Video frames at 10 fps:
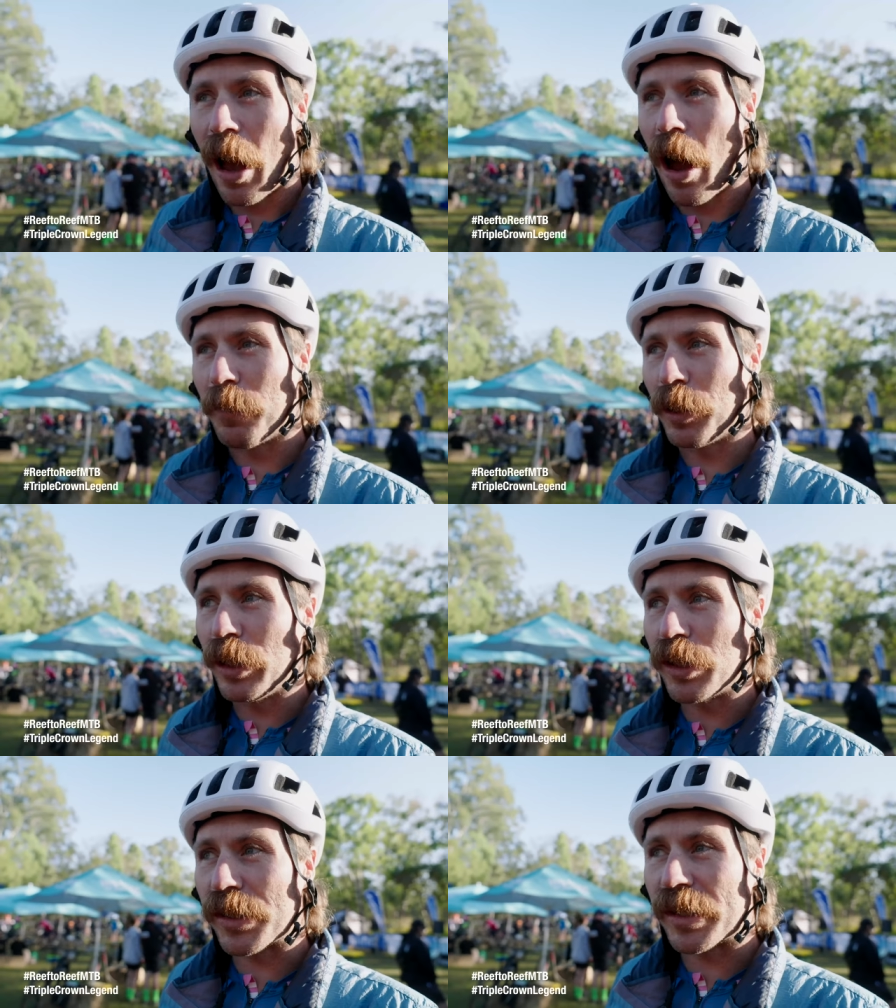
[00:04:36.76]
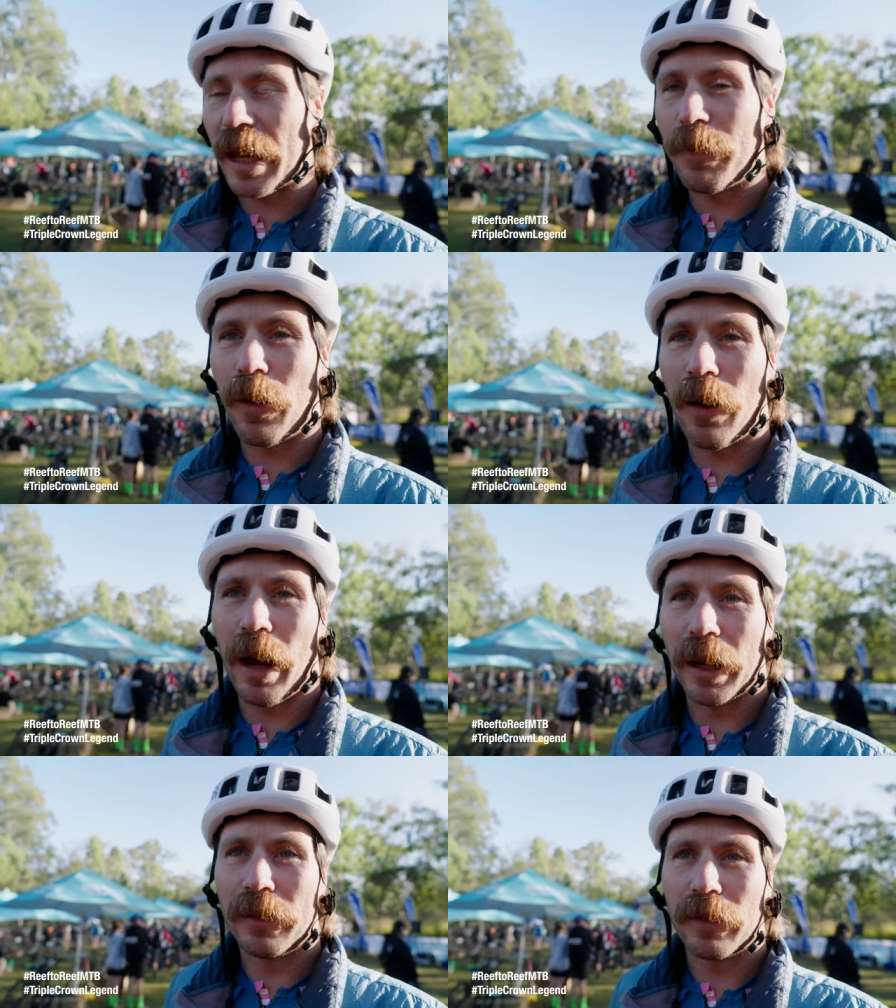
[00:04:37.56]
I'm gonna just stay
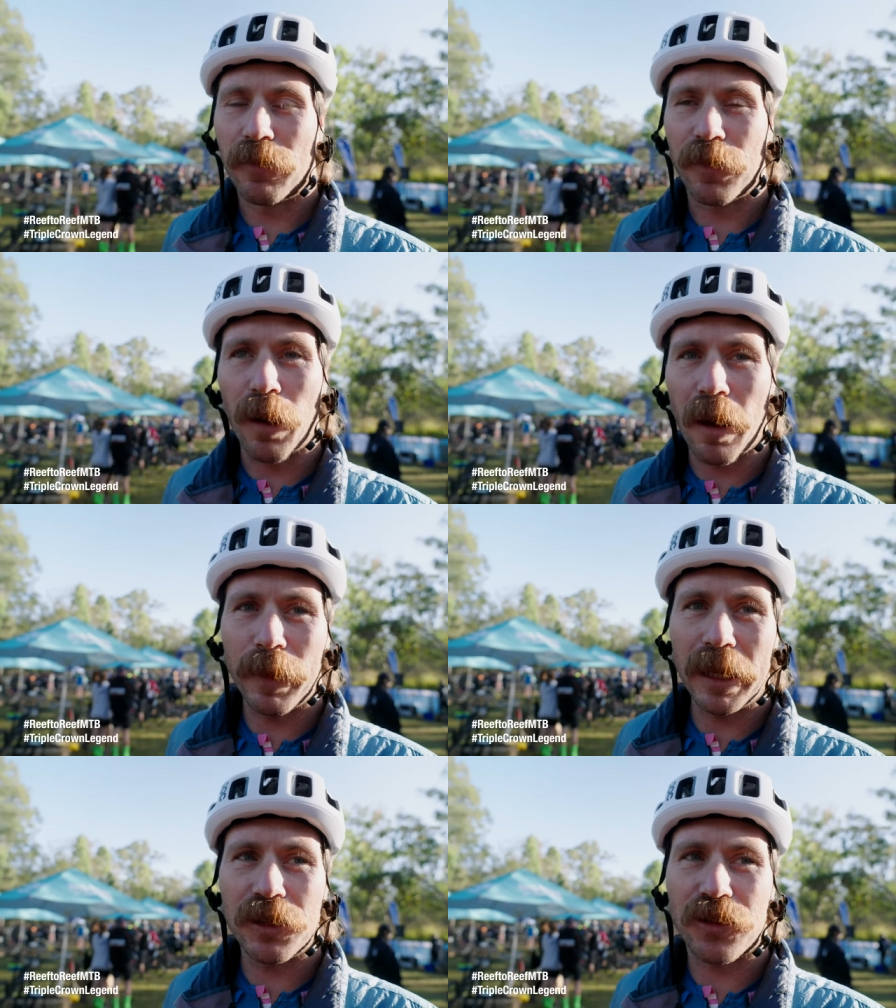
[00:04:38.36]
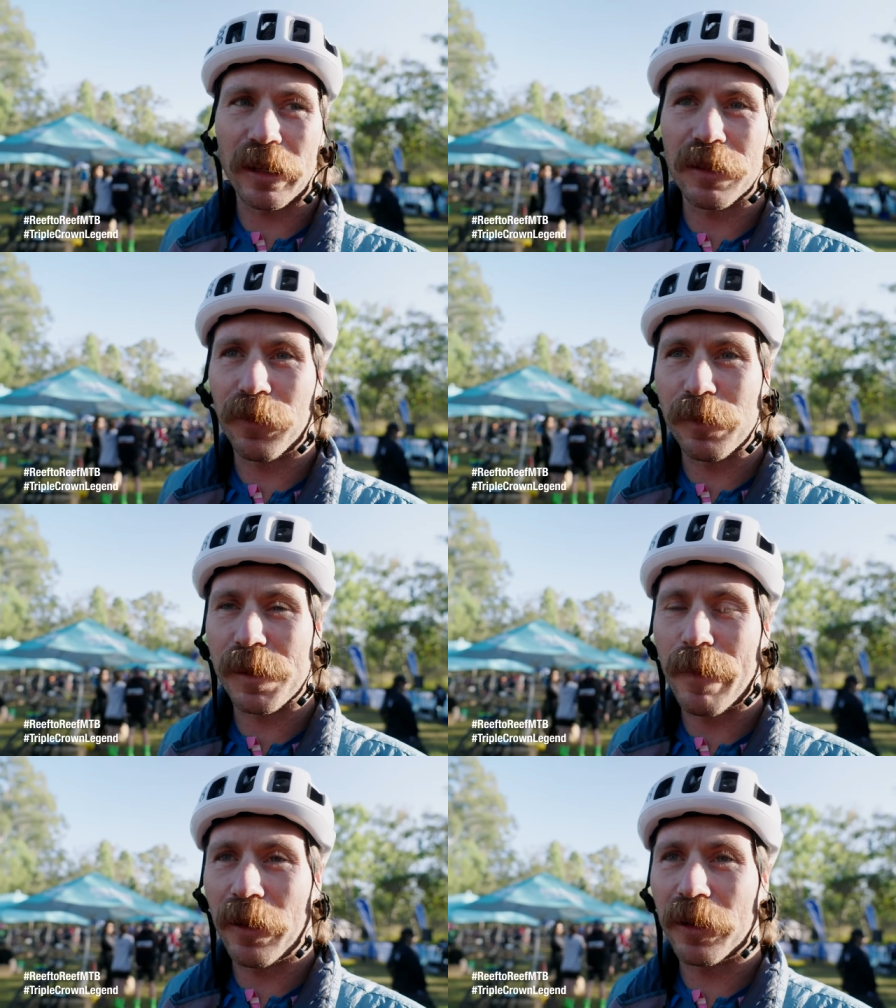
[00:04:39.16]
behind. I've been instructed from
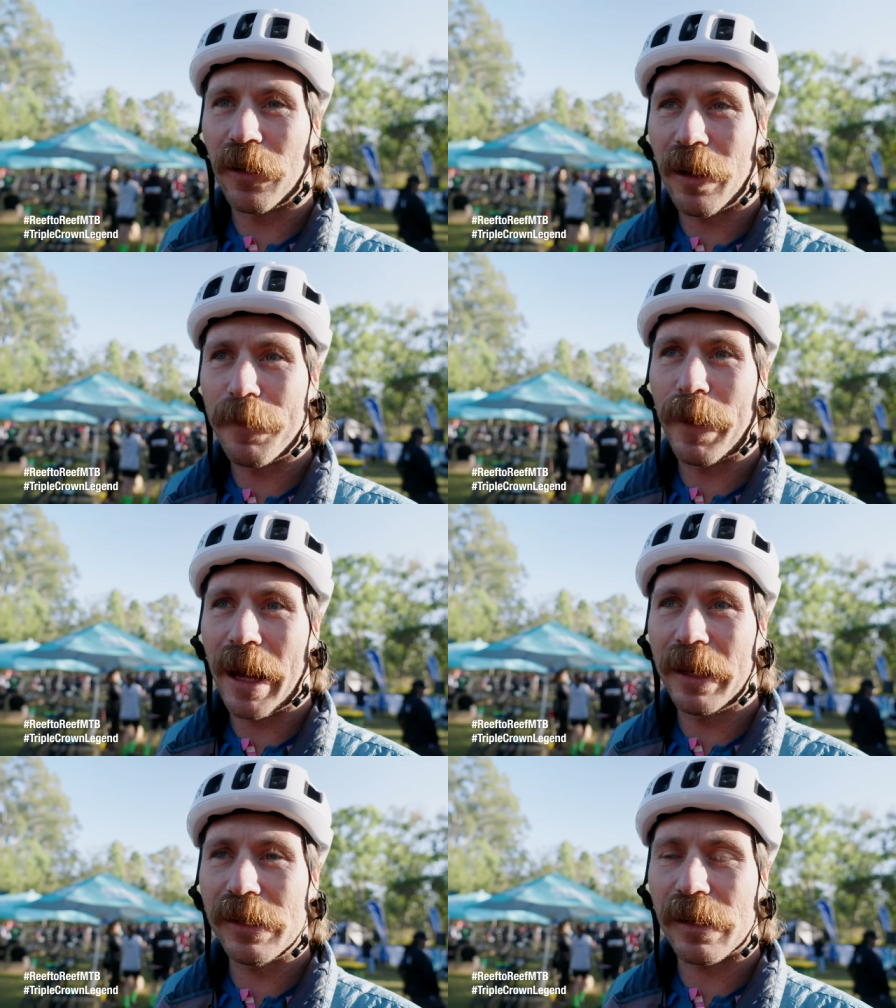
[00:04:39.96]
some other guy partners.